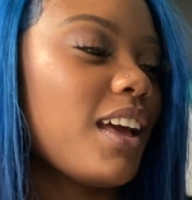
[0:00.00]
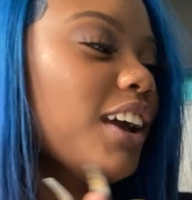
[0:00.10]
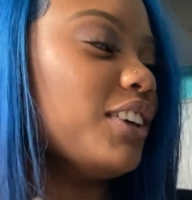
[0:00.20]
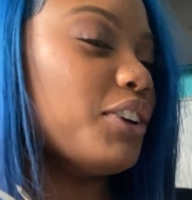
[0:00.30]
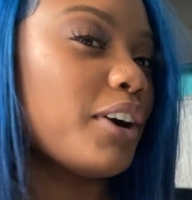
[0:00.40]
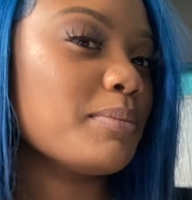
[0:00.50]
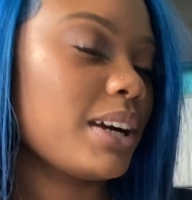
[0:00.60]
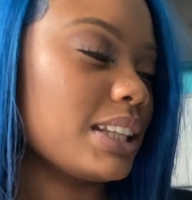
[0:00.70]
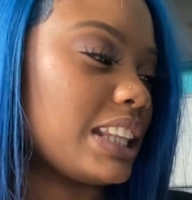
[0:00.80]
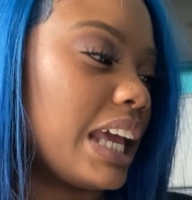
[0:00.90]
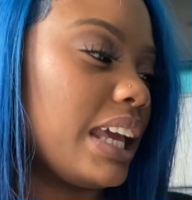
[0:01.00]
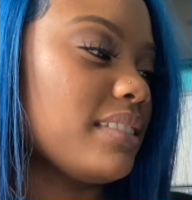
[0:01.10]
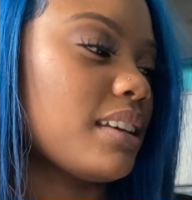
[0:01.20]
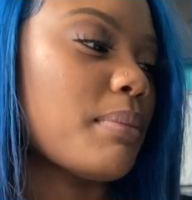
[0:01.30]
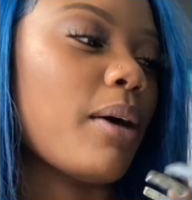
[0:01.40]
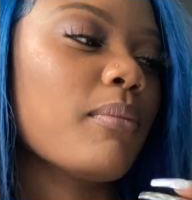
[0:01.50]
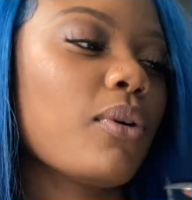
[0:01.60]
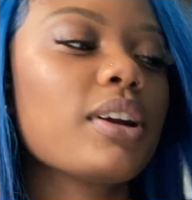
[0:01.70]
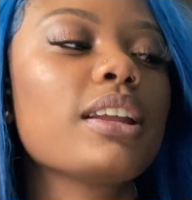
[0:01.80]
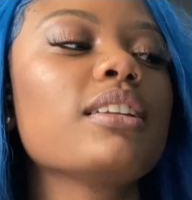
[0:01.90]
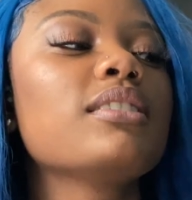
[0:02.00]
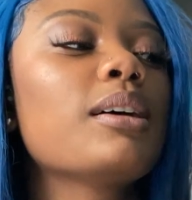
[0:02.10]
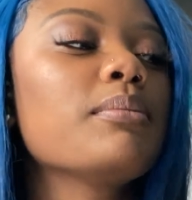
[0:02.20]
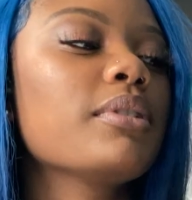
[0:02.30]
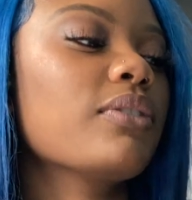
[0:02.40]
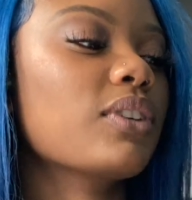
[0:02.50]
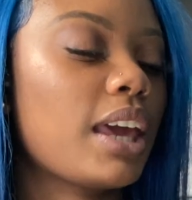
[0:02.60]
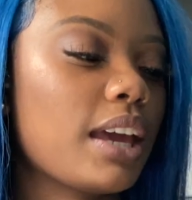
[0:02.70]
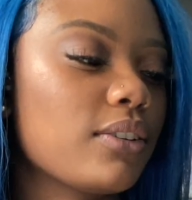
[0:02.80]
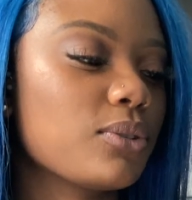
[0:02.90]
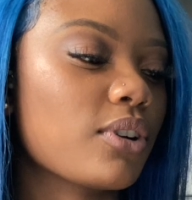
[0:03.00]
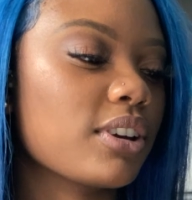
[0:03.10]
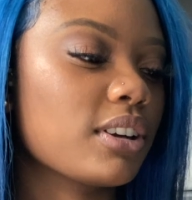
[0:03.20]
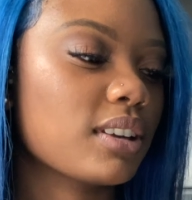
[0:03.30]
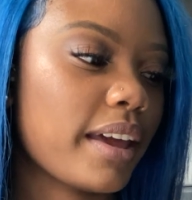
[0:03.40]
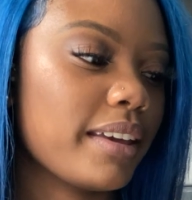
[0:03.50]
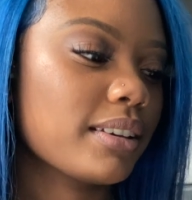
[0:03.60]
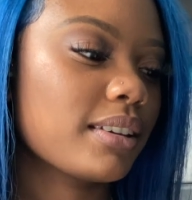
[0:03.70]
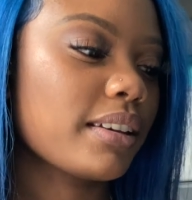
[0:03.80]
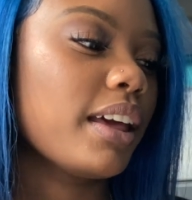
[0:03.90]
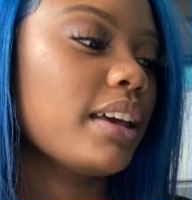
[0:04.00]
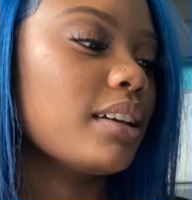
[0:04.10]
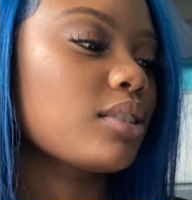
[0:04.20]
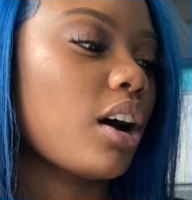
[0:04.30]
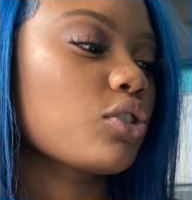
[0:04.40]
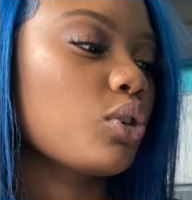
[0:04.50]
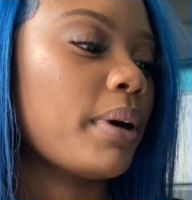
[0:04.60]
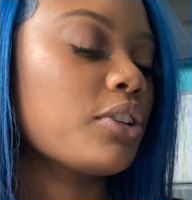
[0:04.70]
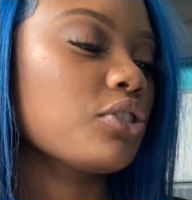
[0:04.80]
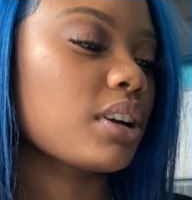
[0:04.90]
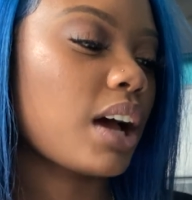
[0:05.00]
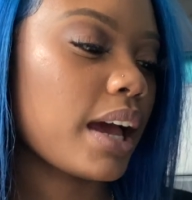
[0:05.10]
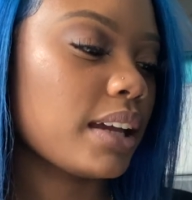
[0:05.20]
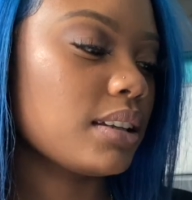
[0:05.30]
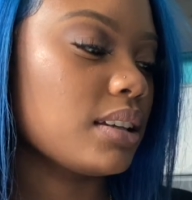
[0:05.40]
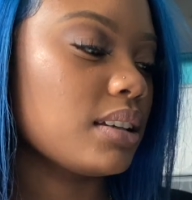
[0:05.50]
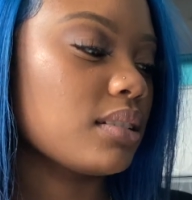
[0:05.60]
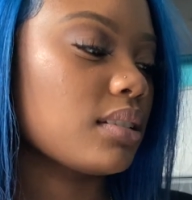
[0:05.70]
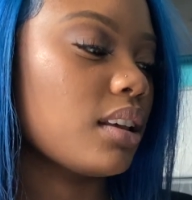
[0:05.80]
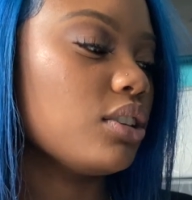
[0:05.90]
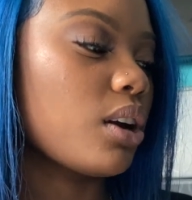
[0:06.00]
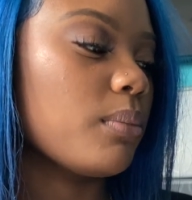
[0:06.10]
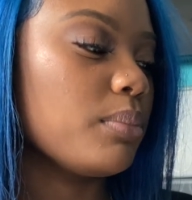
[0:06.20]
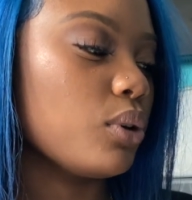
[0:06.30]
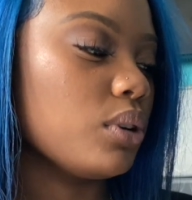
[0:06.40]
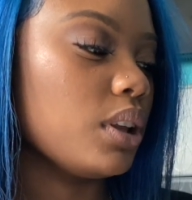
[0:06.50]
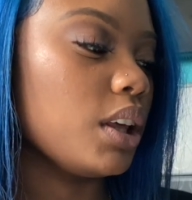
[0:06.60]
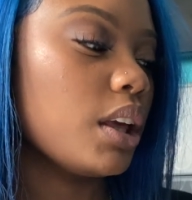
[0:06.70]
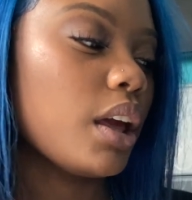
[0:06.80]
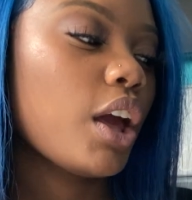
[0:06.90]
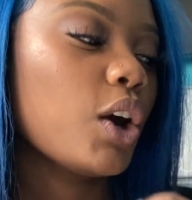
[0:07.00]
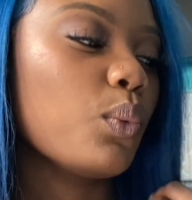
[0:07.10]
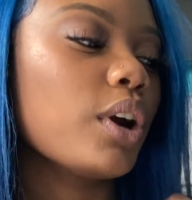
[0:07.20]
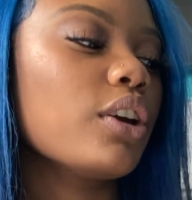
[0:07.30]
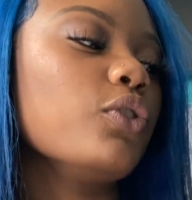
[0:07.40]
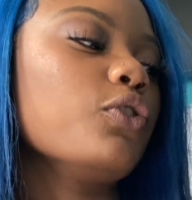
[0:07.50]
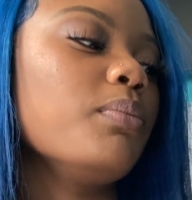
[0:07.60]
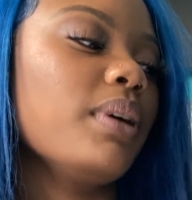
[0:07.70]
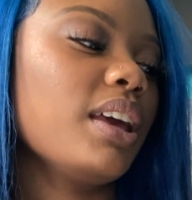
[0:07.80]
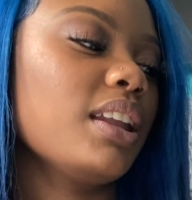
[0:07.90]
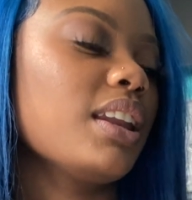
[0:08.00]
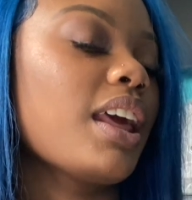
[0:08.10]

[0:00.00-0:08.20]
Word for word: Your birthday is about more than the number of candles on your cake. It's also about your kindness, your beauty, where you've been,